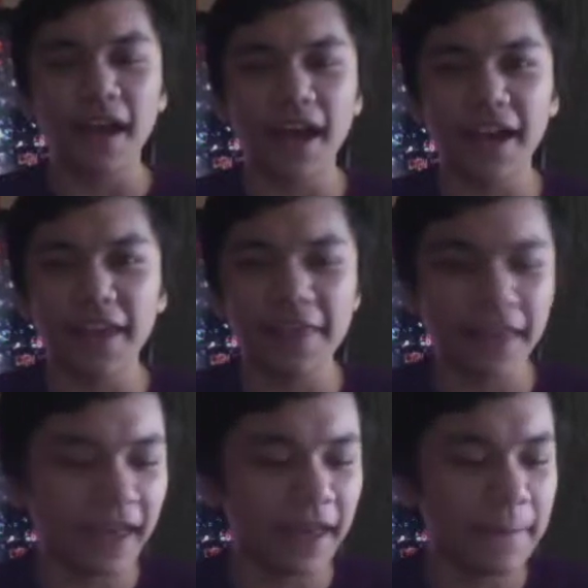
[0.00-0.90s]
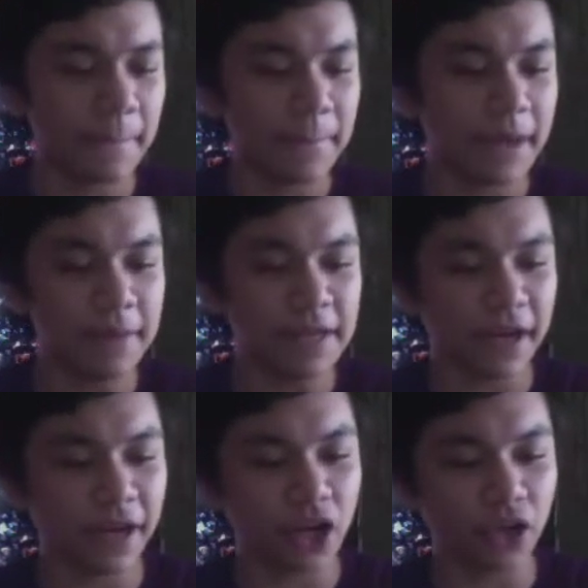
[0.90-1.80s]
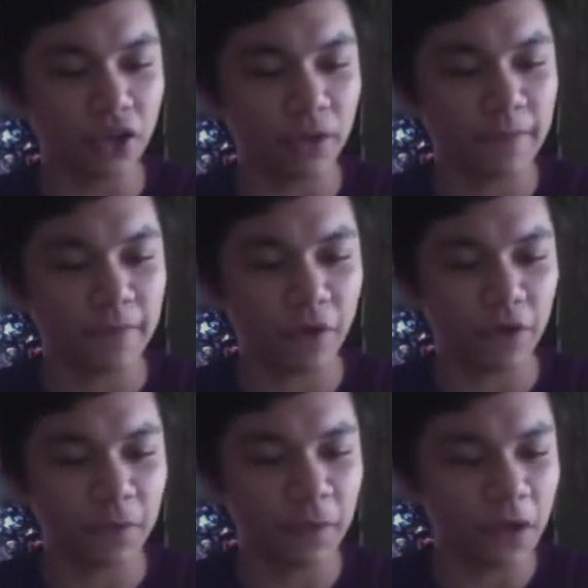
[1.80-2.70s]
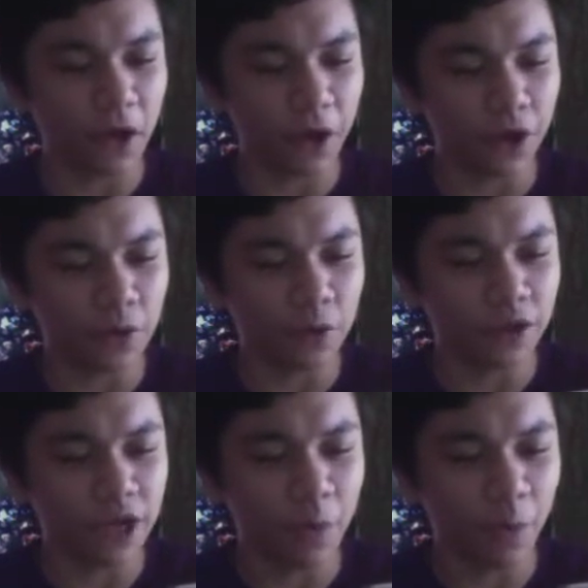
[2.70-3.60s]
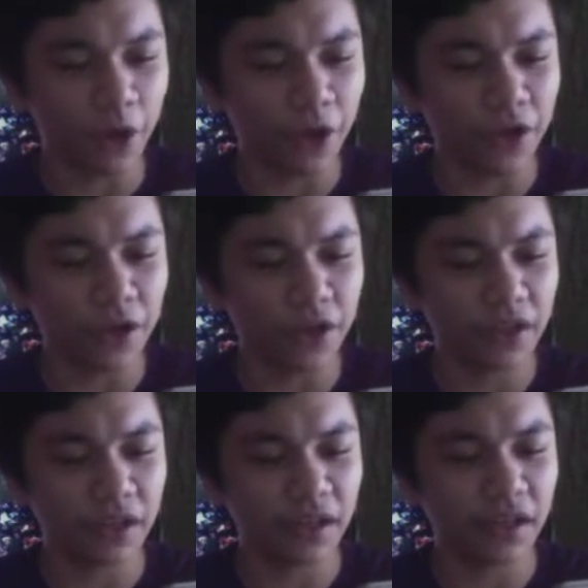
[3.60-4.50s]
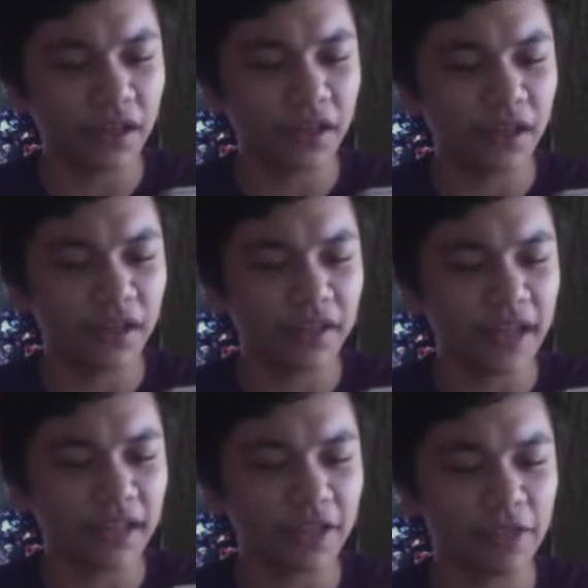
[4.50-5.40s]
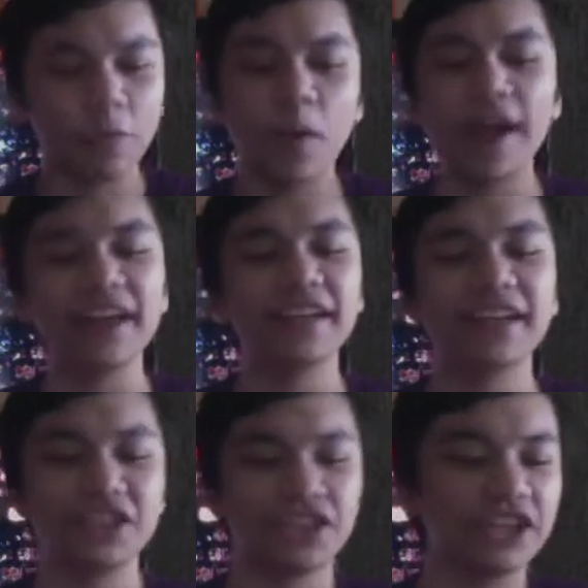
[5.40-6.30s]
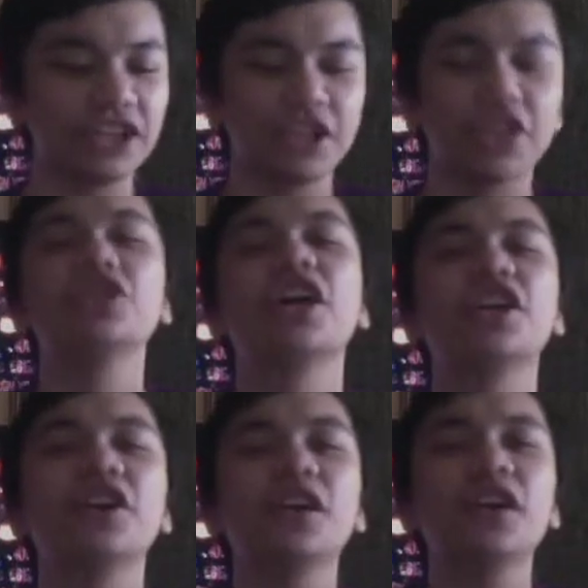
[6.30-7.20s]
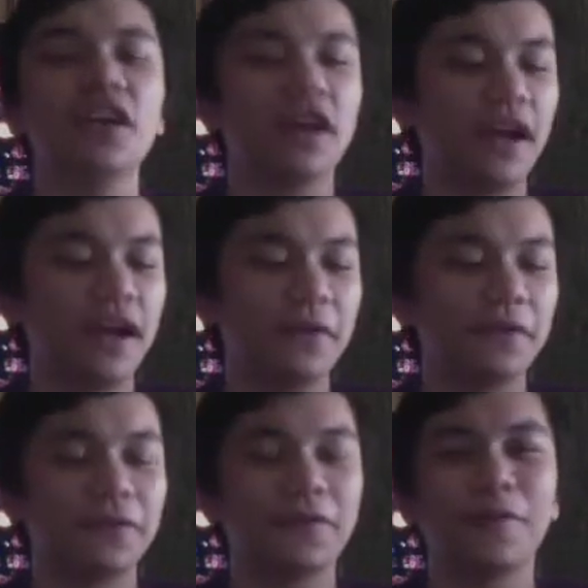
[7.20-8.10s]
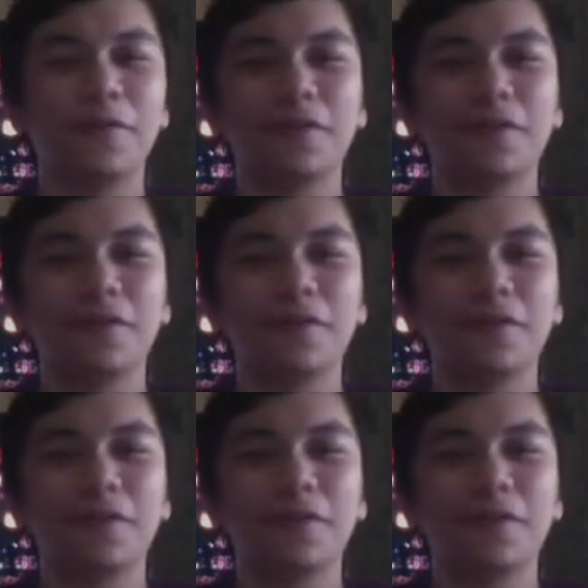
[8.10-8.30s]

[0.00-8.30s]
I said, maybe they're not comfortable on who they were. That is why they changed their gender. I don't know.